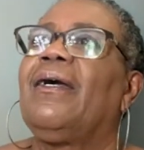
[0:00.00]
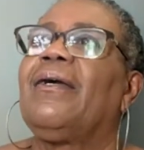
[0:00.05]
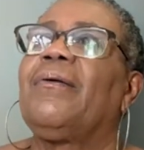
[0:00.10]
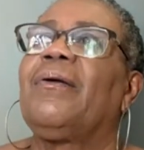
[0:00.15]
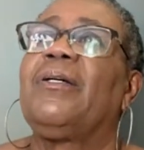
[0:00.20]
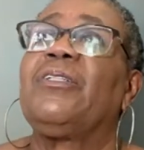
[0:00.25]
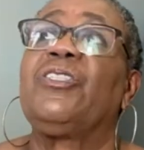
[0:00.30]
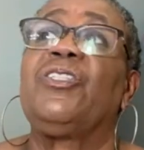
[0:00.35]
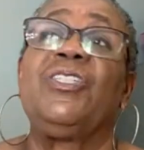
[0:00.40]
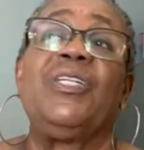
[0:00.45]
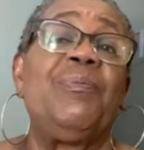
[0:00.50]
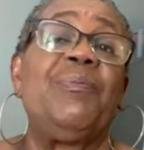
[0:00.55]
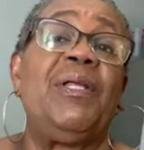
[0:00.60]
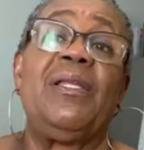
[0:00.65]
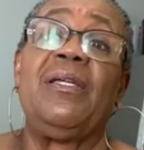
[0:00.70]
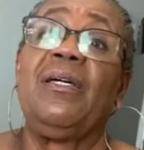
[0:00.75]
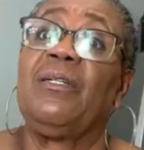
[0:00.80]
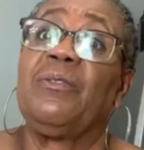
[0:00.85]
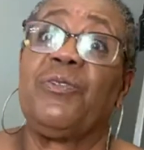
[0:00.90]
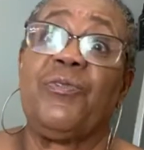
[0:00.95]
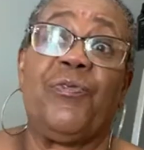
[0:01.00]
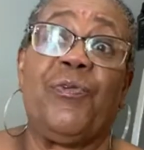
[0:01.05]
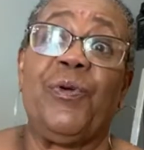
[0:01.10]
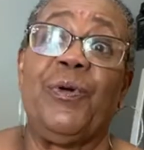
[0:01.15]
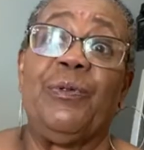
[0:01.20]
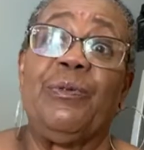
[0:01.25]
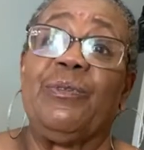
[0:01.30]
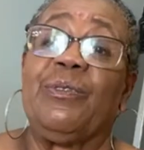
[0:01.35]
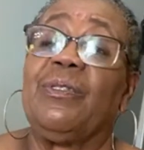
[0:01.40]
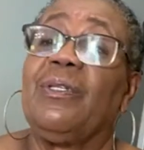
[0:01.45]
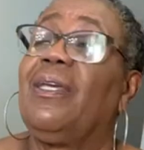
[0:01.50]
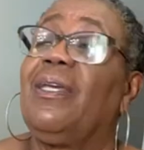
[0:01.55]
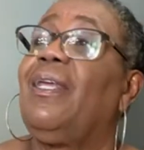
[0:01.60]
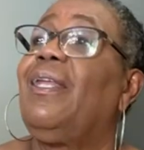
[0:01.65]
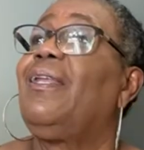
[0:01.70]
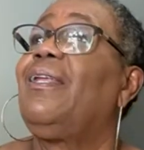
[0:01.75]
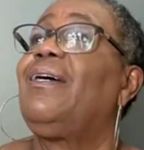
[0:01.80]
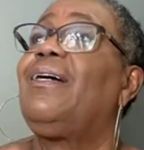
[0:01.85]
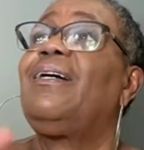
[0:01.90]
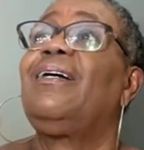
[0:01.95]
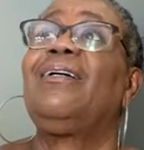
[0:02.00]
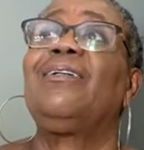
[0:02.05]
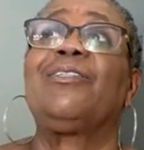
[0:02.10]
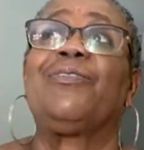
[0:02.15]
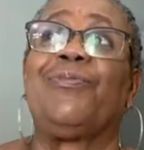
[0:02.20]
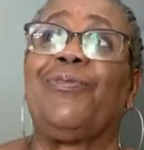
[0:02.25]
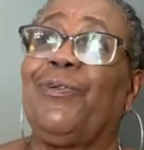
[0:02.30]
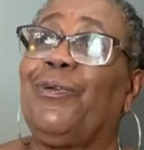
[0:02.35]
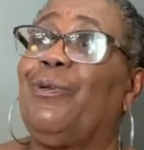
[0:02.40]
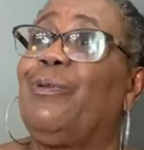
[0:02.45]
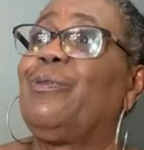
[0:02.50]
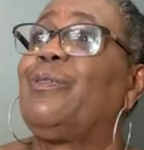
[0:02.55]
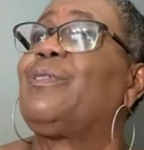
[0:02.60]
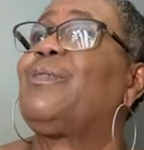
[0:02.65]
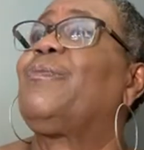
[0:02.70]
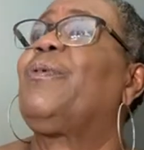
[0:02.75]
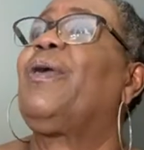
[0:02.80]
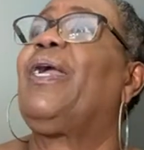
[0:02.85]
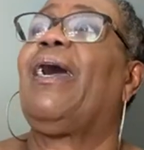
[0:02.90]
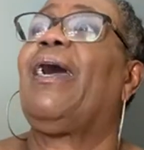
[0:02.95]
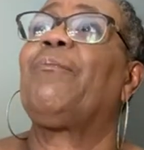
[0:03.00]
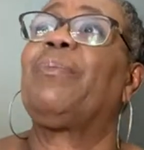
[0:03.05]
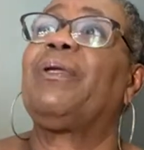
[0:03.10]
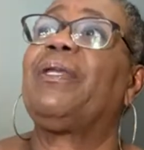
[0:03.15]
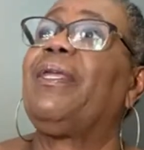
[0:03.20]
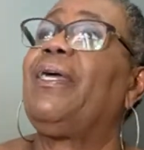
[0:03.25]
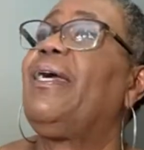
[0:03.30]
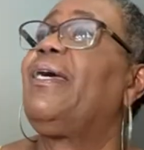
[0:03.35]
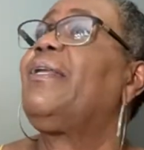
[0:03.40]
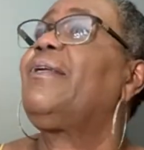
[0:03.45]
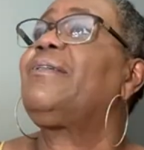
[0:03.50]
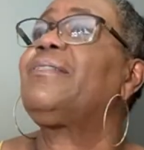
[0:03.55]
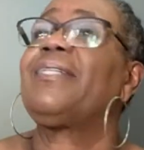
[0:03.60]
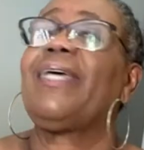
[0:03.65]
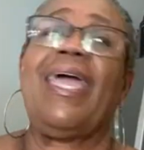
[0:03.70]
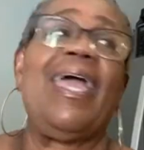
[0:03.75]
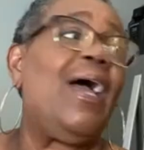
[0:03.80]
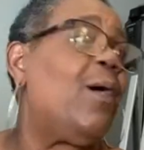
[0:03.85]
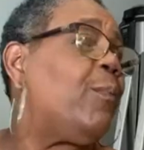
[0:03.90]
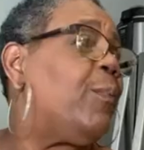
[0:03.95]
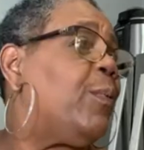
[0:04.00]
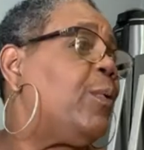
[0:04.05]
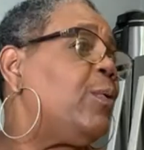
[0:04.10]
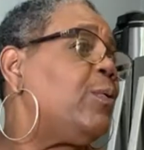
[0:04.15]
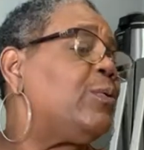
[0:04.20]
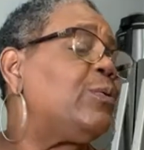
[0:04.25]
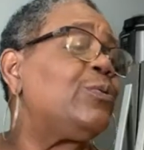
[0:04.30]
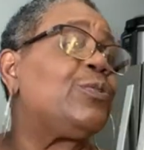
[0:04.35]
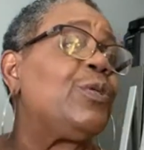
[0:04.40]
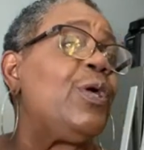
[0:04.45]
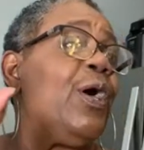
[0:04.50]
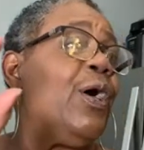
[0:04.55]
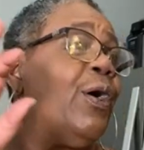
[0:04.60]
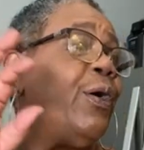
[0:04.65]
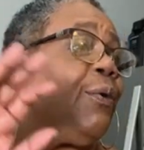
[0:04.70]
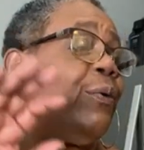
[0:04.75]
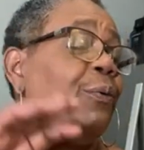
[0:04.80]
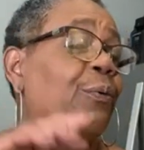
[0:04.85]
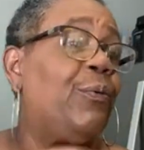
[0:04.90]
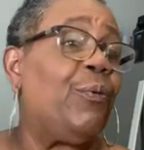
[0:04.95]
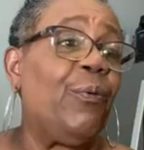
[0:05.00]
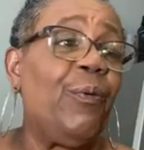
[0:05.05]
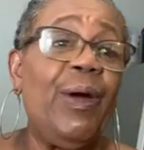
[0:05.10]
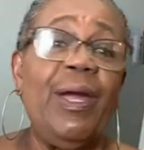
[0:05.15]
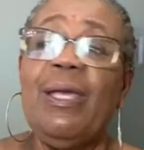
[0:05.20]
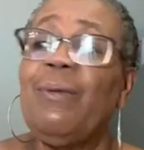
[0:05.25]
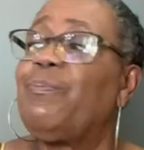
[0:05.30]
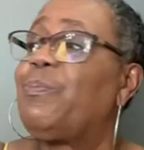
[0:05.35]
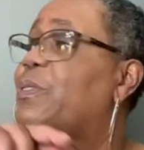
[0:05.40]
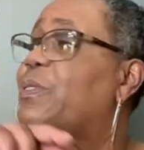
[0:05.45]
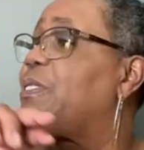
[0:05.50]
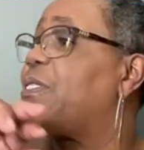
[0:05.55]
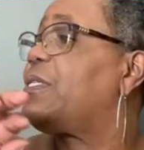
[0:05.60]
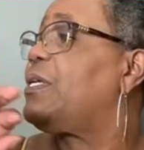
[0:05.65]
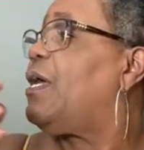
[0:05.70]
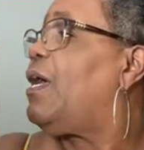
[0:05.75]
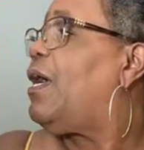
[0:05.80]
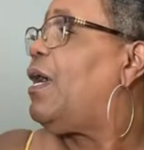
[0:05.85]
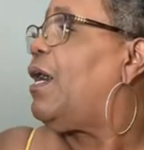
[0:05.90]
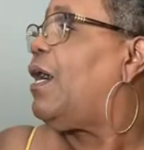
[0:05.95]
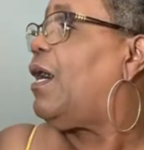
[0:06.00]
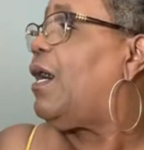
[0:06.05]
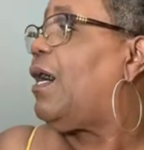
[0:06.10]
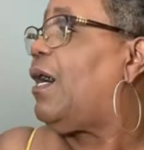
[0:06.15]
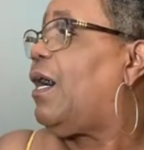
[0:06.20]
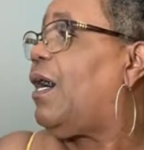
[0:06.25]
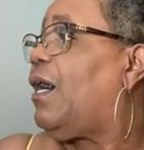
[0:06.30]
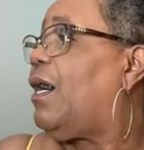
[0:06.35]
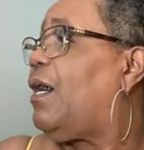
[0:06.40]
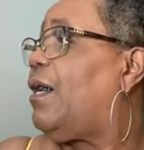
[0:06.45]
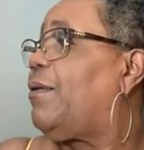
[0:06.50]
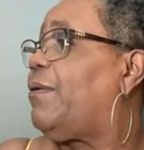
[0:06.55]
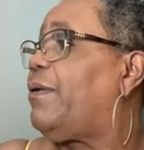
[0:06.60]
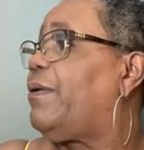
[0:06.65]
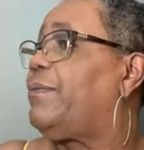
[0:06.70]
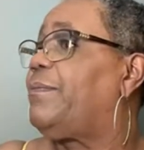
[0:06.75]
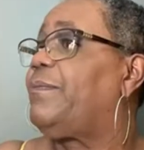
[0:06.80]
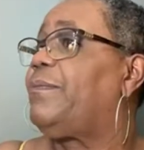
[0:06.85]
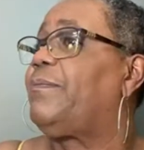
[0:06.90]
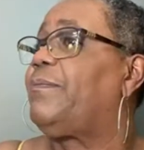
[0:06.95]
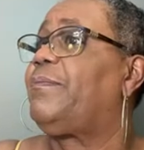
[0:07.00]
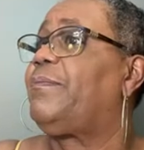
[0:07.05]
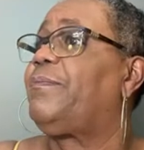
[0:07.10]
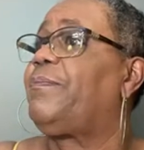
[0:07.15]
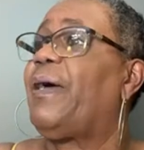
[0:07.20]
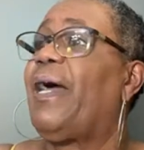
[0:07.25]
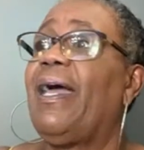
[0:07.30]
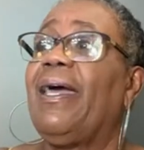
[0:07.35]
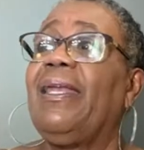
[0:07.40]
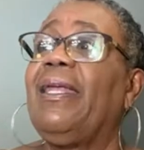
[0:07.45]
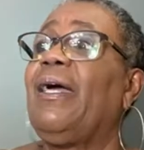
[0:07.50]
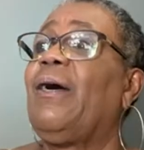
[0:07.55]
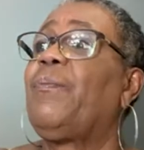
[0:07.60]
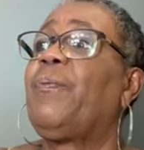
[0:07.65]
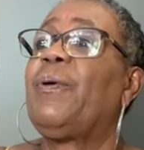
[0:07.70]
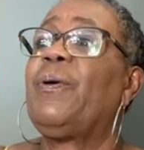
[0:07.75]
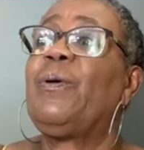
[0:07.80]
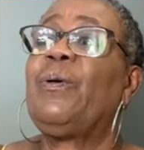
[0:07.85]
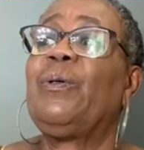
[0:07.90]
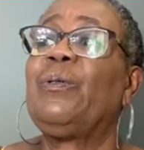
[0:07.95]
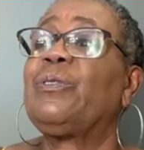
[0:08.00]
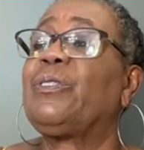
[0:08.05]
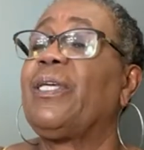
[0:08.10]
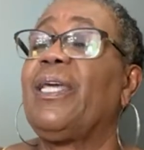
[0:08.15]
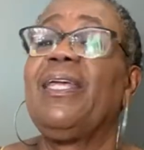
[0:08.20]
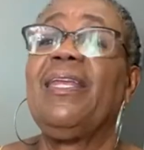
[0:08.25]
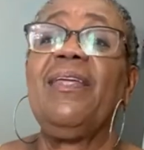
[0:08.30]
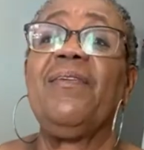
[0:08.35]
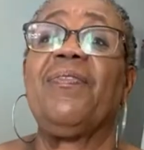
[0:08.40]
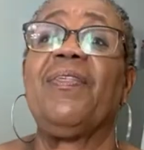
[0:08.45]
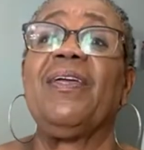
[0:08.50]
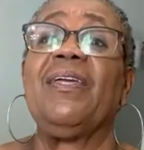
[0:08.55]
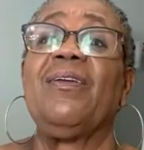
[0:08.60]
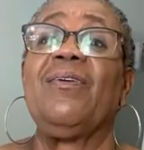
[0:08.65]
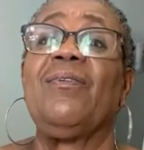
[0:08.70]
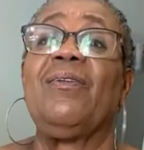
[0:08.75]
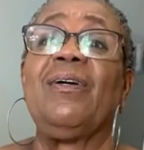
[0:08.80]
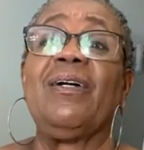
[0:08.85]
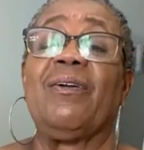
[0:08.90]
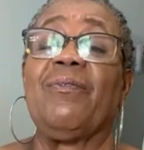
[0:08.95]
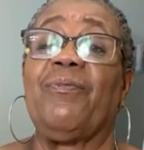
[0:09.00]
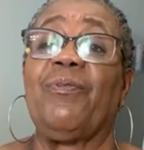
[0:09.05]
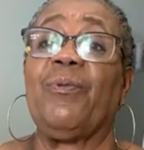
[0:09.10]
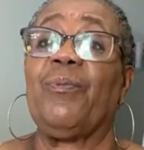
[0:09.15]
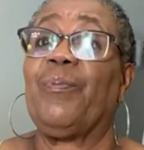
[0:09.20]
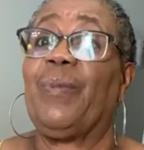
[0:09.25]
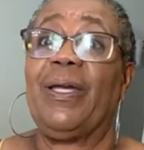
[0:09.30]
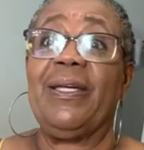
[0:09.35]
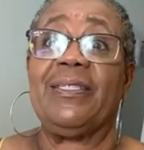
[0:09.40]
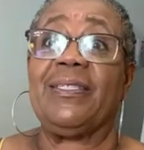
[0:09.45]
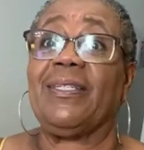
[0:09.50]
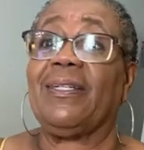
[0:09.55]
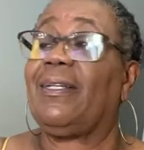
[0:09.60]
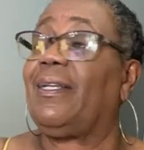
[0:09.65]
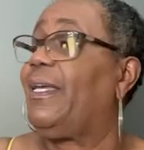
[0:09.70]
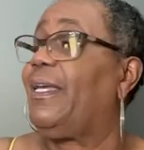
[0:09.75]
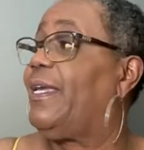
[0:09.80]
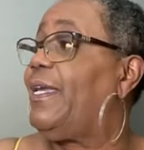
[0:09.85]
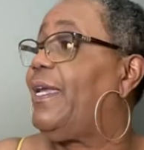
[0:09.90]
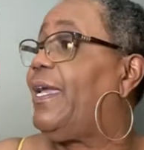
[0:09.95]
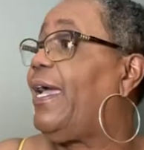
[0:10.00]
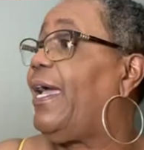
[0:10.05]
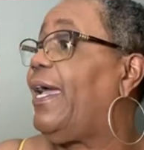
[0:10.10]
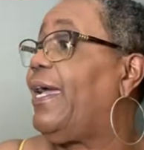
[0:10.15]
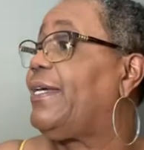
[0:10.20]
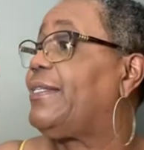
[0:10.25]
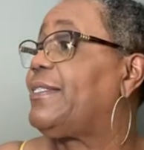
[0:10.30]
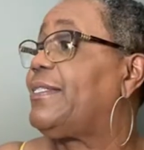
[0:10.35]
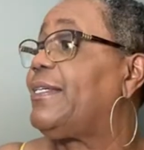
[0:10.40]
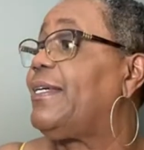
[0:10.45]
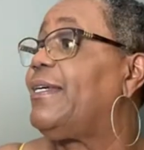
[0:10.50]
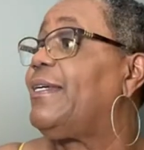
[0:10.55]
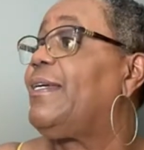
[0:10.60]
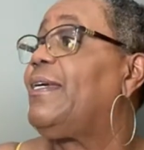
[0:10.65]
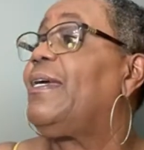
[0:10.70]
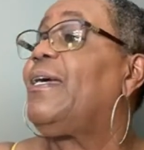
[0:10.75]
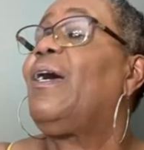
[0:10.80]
because Jimmy loves fruit. He loves fruits. We got bananas, apples, grapes, uh, pineapples, anything you're looking for, basically, he has it.